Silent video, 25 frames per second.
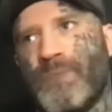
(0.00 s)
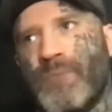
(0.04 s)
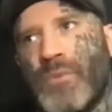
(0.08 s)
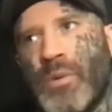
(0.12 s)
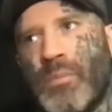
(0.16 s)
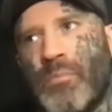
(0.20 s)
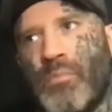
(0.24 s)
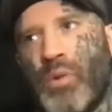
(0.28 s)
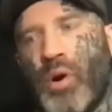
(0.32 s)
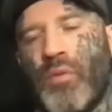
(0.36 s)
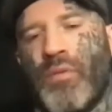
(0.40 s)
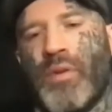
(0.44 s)

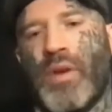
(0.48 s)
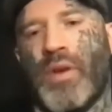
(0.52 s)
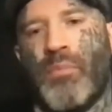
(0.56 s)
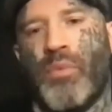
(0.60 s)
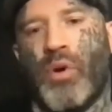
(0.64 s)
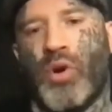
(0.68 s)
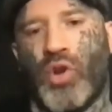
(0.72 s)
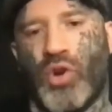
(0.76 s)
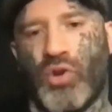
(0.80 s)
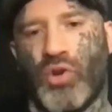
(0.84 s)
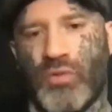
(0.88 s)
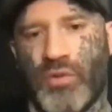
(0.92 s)
poverty
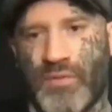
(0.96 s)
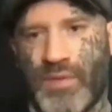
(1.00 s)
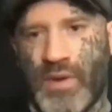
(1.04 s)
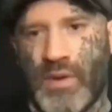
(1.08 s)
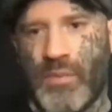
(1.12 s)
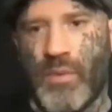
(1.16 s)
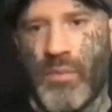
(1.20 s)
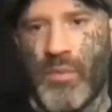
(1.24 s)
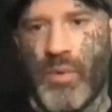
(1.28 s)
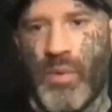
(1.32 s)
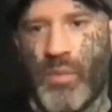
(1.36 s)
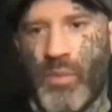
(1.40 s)
pornography. I
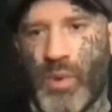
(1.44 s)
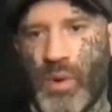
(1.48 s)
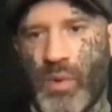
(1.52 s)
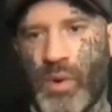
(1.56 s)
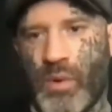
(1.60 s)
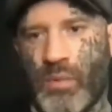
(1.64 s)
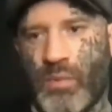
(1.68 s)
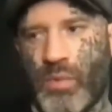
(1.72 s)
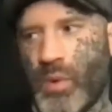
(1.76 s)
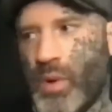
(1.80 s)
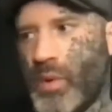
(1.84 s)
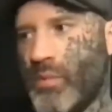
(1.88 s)
mean, we
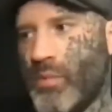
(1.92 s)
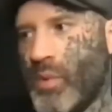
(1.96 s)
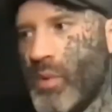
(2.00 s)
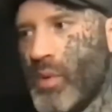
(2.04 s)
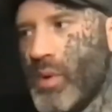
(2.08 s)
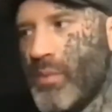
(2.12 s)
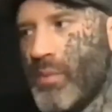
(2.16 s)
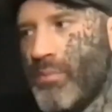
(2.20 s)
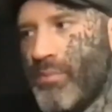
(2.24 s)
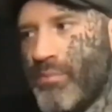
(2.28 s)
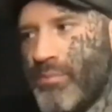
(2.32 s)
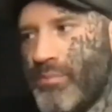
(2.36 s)

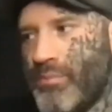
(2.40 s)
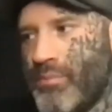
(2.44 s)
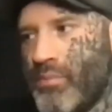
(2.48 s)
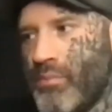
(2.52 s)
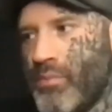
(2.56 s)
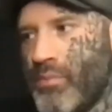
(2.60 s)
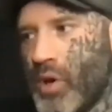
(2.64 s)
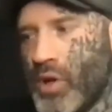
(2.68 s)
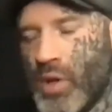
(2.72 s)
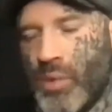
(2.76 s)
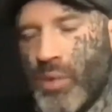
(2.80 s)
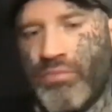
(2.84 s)
were
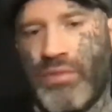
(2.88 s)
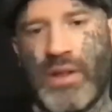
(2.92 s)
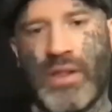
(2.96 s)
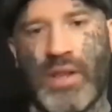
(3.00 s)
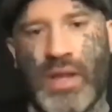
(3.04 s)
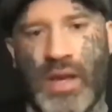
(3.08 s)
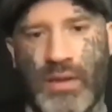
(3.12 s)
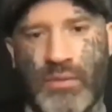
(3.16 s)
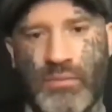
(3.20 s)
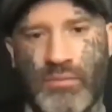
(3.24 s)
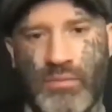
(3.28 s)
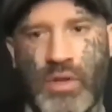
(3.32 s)
on the
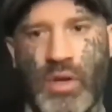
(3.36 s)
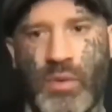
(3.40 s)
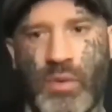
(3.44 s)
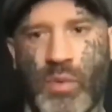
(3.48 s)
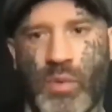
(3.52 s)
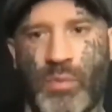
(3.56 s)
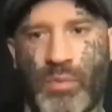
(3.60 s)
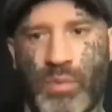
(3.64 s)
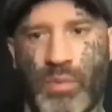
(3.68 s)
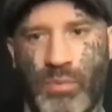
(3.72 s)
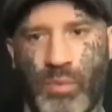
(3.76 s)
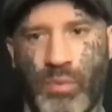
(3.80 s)
breadline.
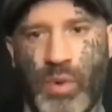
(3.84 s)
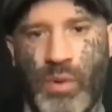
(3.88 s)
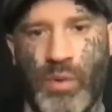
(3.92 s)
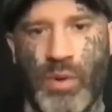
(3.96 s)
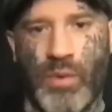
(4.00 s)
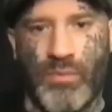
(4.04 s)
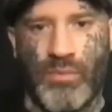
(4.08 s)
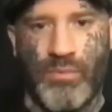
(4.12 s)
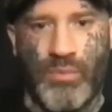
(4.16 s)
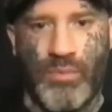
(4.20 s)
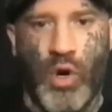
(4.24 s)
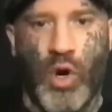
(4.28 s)
We
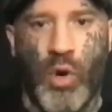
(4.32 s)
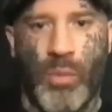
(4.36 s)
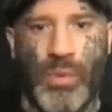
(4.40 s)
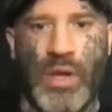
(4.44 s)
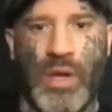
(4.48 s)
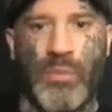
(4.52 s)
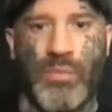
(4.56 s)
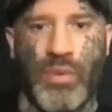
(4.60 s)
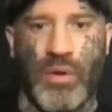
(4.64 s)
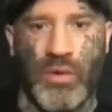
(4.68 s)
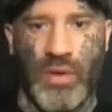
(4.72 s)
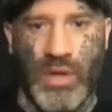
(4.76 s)
were poor
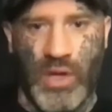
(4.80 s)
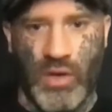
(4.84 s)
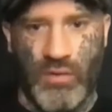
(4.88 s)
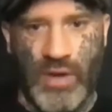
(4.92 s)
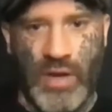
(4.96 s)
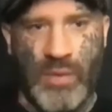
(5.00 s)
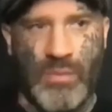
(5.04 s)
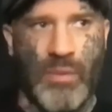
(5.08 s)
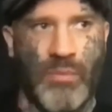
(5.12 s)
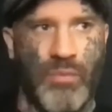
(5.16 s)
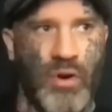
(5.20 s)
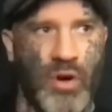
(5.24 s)
people,
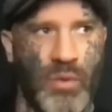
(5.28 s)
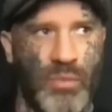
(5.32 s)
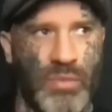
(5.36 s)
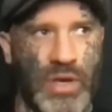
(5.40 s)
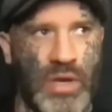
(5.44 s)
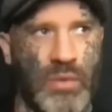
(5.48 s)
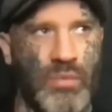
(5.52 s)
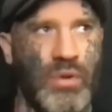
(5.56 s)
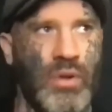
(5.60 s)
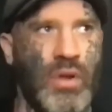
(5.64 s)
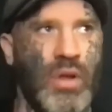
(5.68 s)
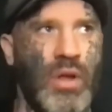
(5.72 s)
incredibly poor
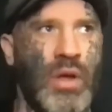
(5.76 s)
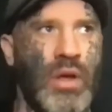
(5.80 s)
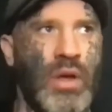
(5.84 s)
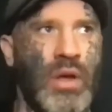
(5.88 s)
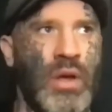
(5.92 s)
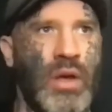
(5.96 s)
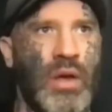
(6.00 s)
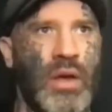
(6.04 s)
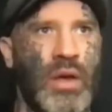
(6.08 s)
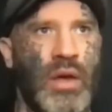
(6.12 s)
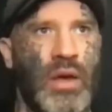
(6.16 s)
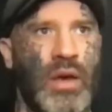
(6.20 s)
people.
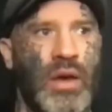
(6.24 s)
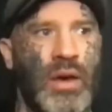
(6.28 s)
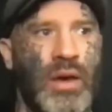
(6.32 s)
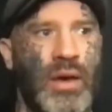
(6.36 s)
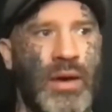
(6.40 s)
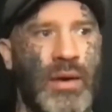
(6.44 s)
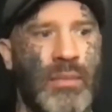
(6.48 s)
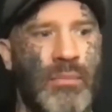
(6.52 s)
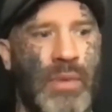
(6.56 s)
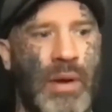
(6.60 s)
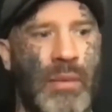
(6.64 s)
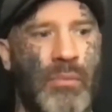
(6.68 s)

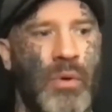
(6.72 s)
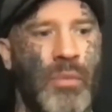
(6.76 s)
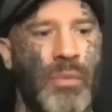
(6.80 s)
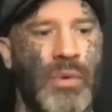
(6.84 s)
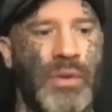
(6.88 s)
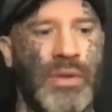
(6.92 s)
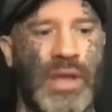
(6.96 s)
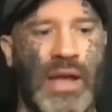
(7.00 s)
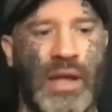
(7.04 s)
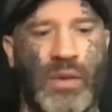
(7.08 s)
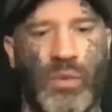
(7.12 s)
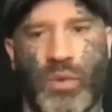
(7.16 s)
My mum
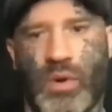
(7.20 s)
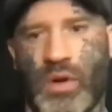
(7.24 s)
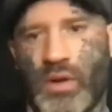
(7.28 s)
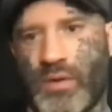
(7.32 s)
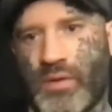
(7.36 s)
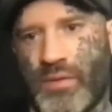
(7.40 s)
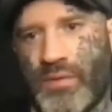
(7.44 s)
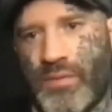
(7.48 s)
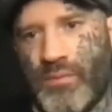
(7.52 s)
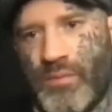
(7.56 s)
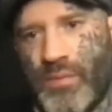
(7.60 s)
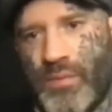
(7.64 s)
and dad
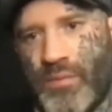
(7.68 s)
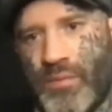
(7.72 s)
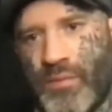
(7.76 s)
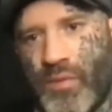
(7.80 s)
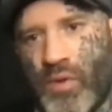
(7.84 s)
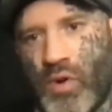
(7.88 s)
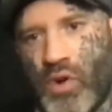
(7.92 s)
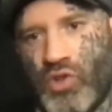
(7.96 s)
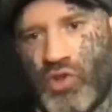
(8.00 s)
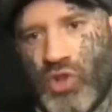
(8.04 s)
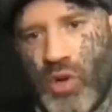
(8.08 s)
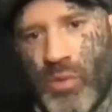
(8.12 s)
worked
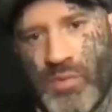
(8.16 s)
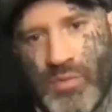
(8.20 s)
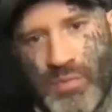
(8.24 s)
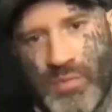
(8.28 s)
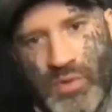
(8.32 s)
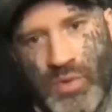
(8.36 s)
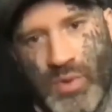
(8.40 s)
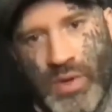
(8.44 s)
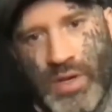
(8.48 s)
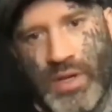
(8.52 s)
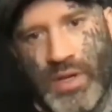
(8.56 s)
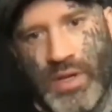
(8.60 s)
4 jobs
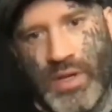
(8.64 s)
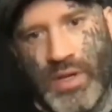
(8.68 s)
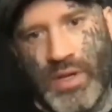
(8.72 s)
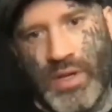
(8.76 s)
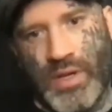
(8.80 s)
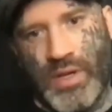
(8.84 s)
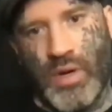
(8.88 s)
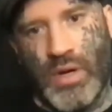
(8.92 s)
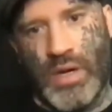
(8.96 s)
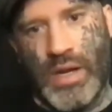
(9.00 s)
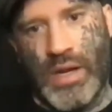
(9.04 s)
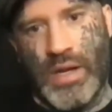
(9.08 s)
between them,
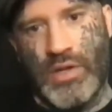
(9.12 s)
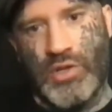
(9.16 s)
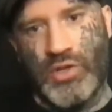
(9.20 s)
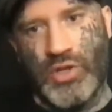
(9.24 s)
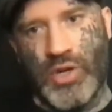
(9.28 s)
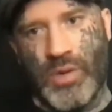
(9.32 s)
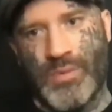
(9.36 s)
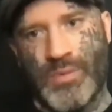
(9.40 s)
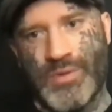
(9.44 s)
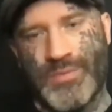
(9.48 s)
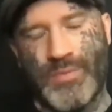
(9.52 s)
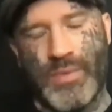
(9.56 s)
4 cleaning jobs.